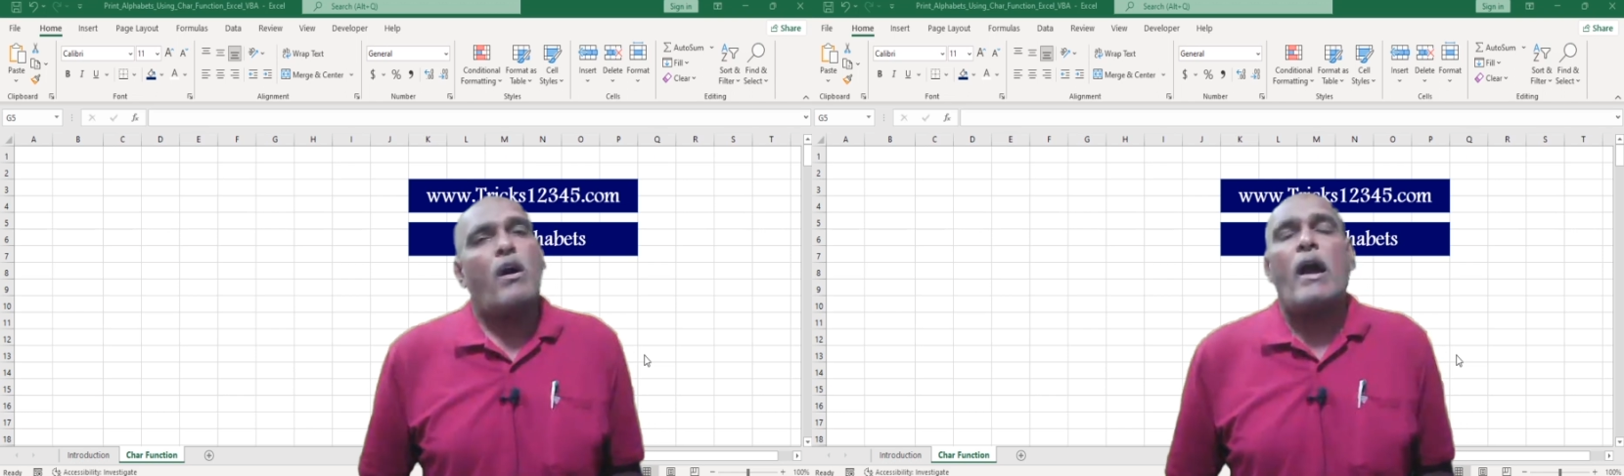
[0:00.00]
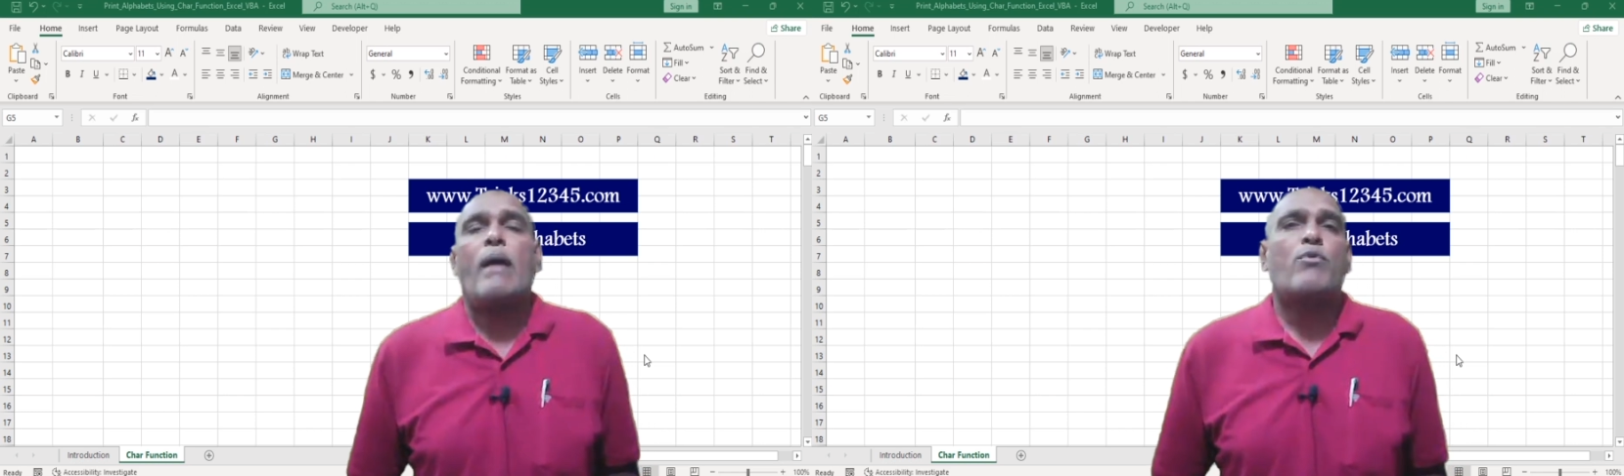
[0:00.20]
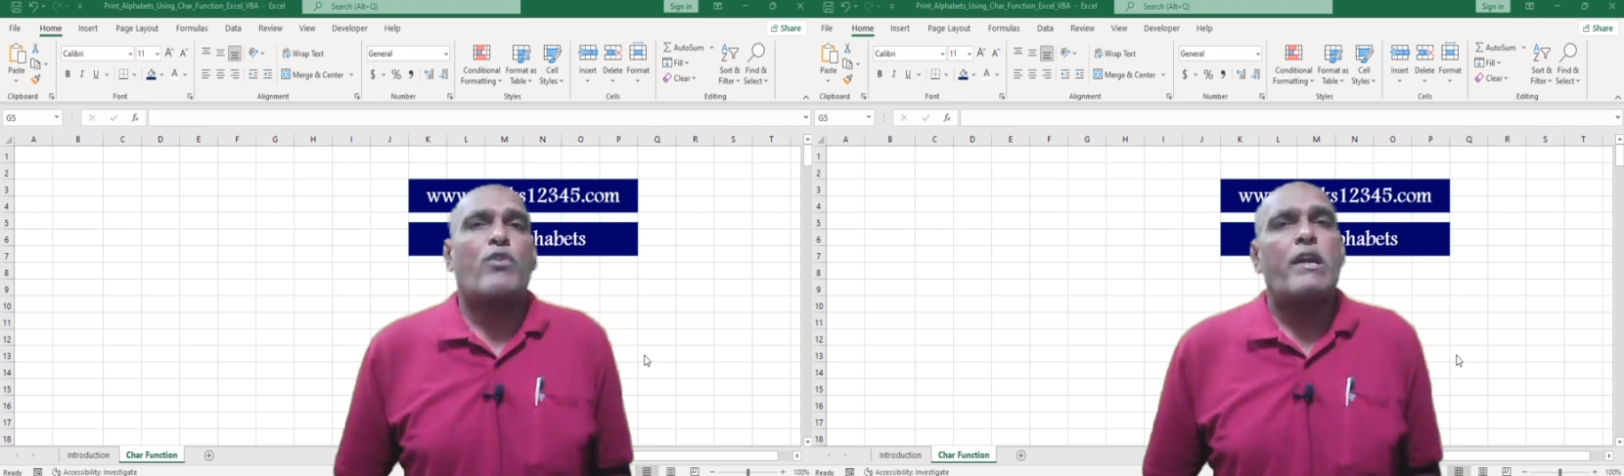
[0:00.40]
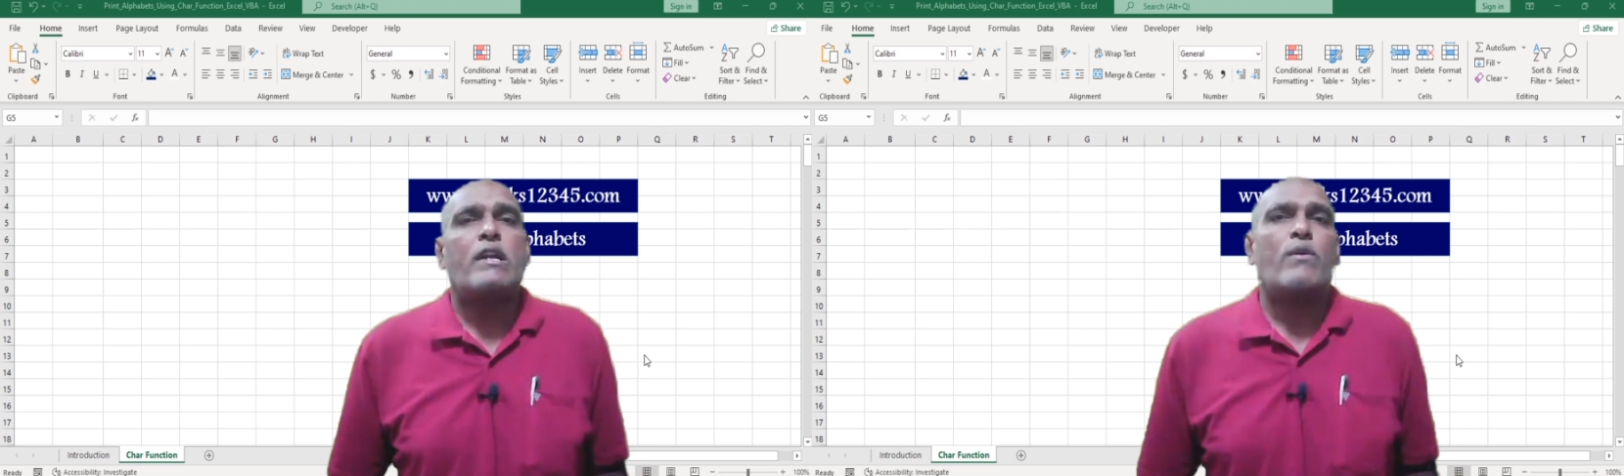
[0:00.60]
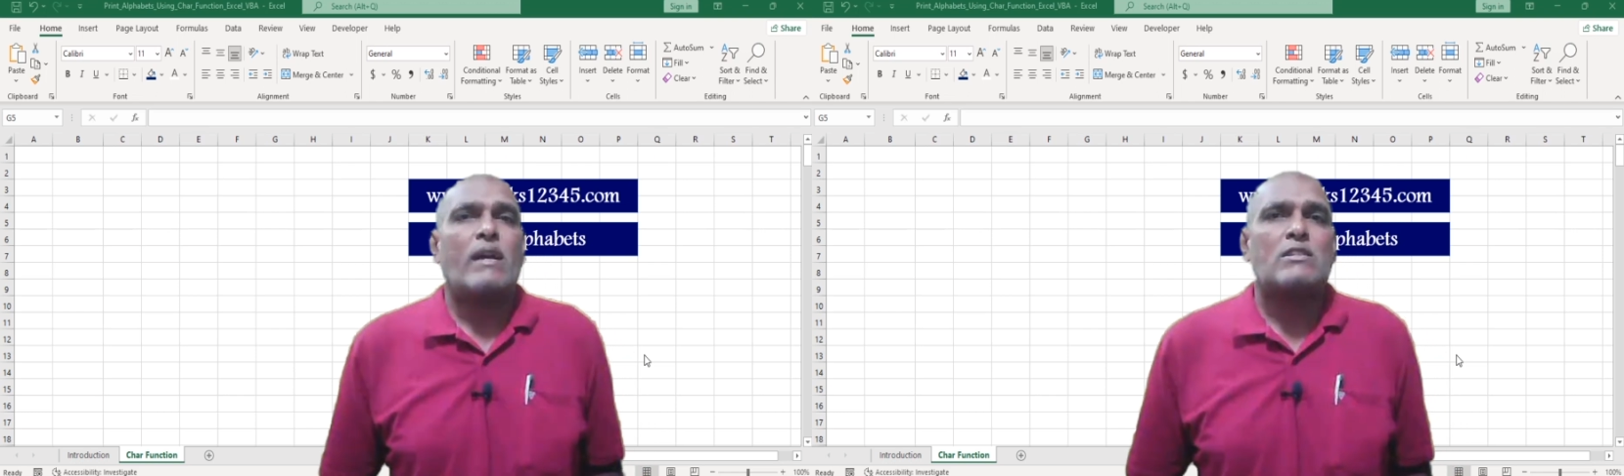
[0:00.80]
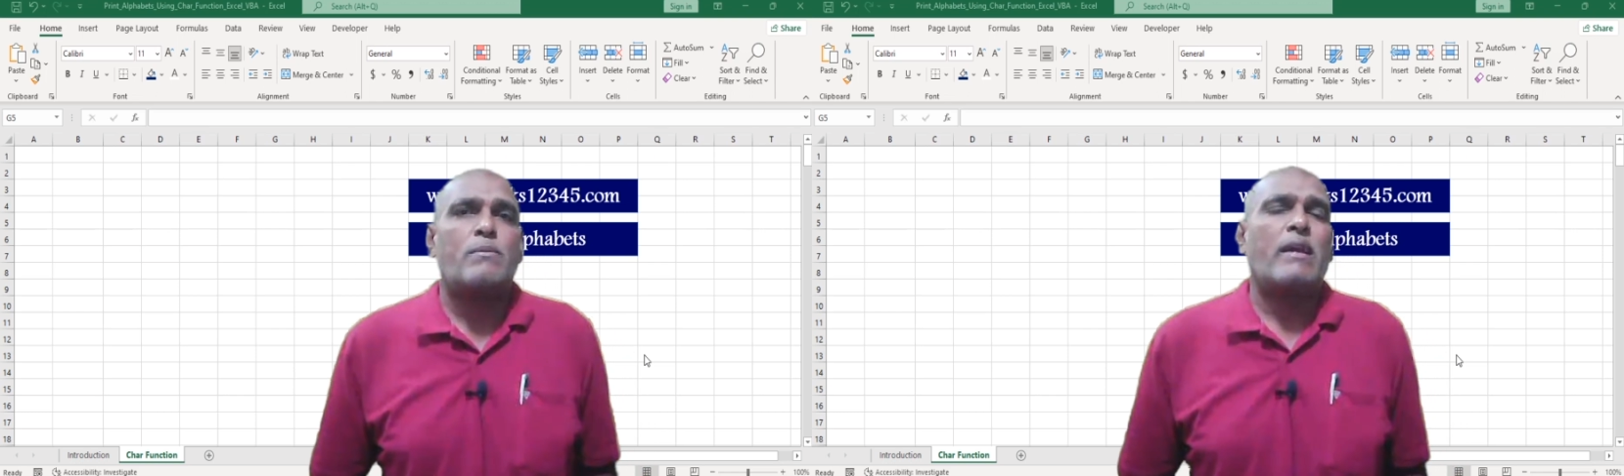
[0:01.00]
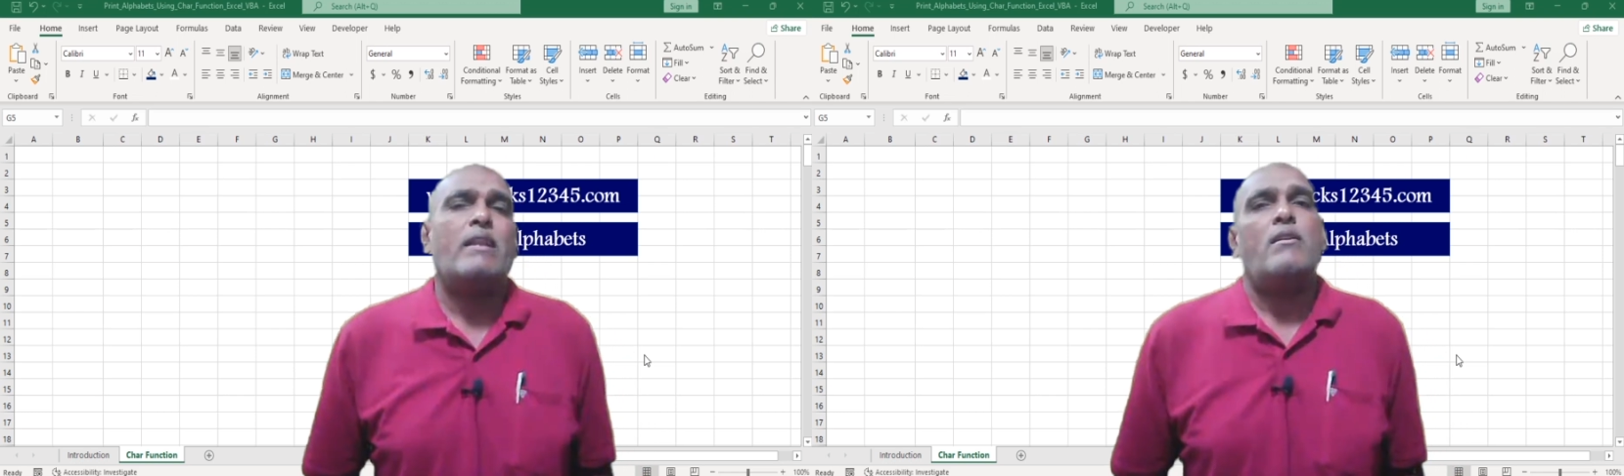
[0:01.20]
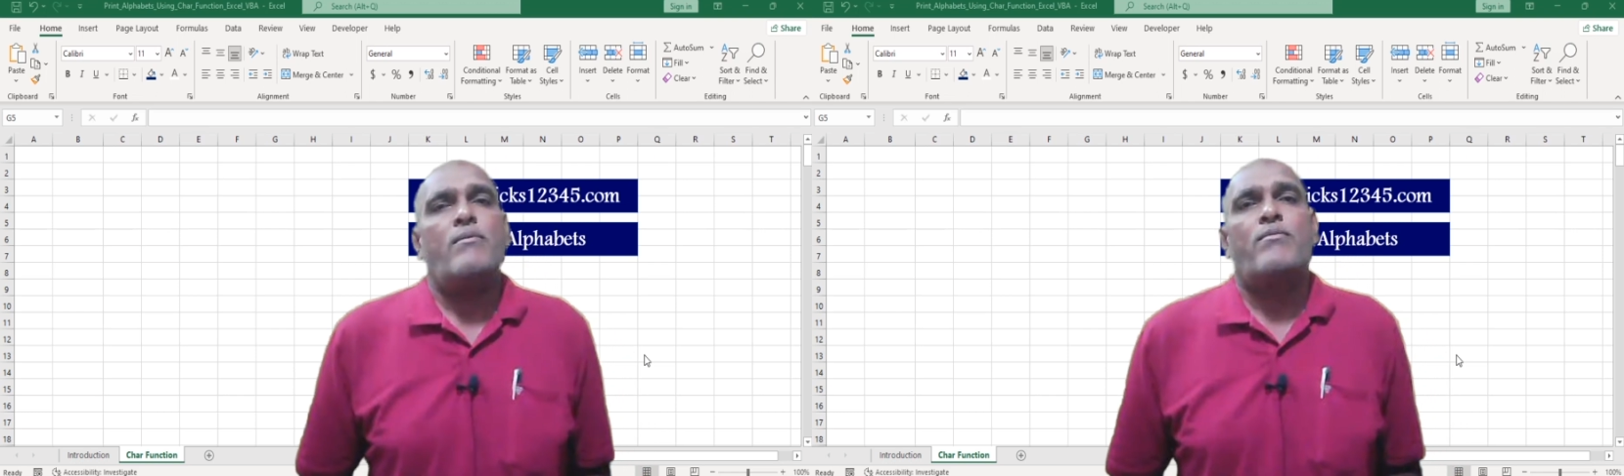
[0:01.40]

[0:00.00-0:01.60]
I am going to explain